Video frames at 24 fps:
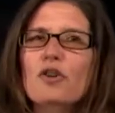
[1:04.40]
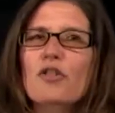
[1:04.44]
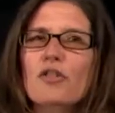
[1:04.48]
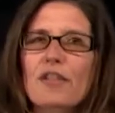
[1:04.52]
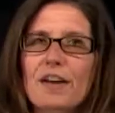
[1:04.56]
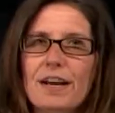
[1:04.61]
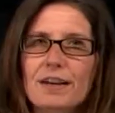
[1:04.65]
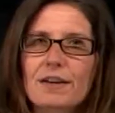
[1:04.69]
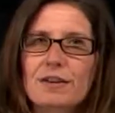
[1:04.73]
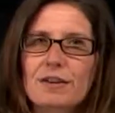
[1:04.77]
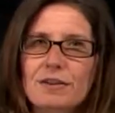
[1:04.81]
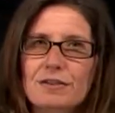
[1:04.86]

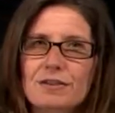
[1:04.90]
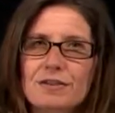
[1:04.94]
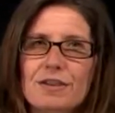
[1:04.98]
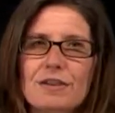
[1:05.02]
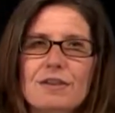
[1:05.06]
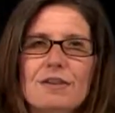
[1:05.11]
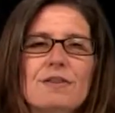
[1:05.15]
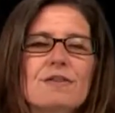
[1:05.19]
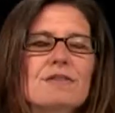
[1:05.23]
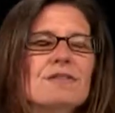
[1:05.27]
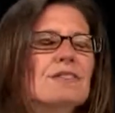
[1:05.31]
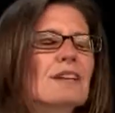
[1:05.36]
thinkers and
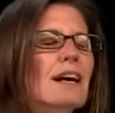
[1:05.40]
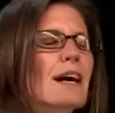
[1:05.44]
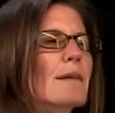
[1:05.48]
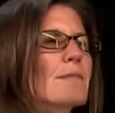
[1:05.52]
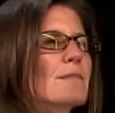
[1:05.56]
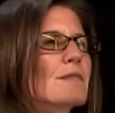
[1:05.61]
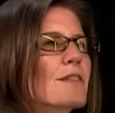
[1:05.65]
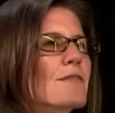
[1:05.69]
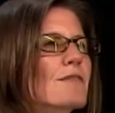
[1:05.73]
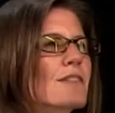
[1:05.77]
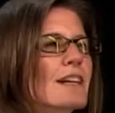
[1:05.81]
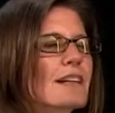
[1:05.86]
those
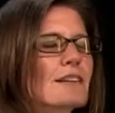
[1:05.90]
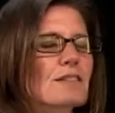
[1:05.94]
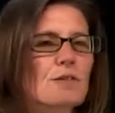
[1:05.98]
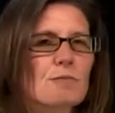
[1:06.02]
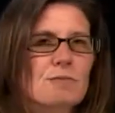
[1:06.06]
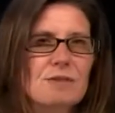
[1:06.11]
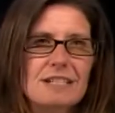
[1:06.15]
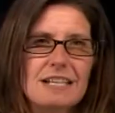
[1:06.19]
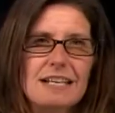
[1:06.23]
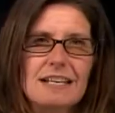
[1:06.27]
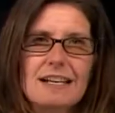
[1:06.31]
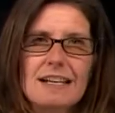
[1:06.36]
types of things. So
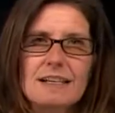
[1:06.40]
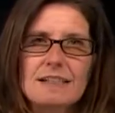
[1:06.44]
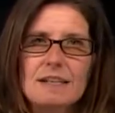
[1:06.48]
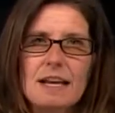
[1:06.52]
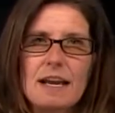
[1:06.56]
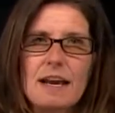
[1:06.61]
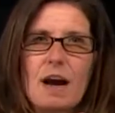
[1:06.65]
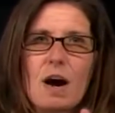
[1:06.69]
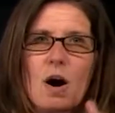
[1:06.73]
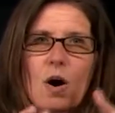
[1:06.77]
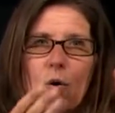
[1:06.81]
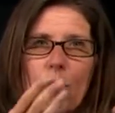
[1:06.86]
we see it as
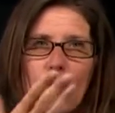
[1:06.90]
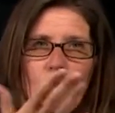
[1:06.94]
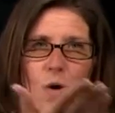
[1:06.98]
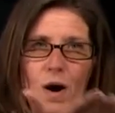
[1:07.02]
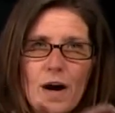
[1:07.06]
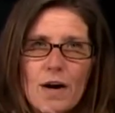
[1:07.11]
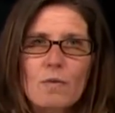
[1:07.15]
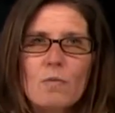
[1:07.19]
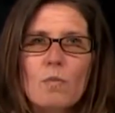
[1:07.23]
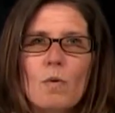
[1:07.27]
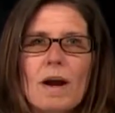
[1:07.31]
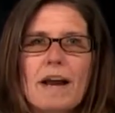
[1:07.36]
a
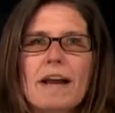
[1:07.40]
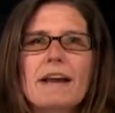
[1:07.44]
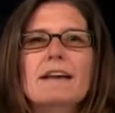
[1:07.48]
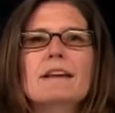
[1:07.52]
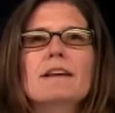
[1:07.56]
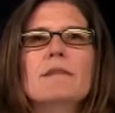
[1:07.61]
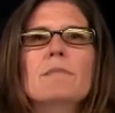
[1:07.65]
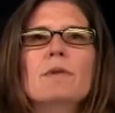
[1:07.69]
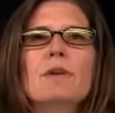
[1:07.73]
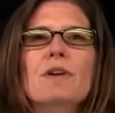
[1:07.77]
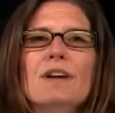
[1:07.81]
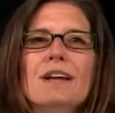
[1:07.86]
one-way
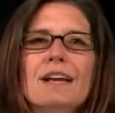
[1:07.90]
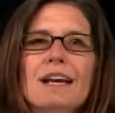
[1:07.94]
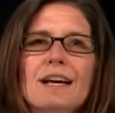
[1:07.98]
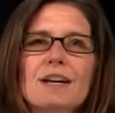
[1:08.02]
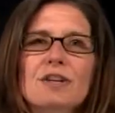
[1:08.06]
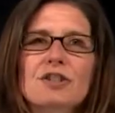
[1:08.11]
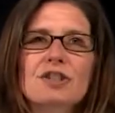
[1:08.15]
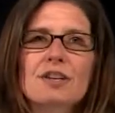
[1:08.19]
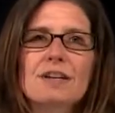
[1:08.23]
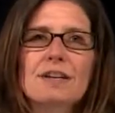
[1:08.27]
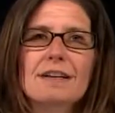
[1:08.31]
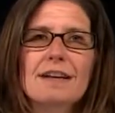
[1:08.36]

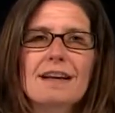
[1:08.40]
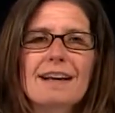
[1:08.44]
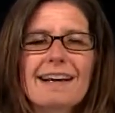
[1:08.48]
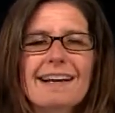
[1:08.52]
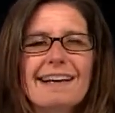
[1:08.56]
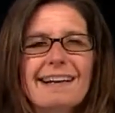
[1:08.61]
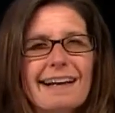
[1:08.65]
communication,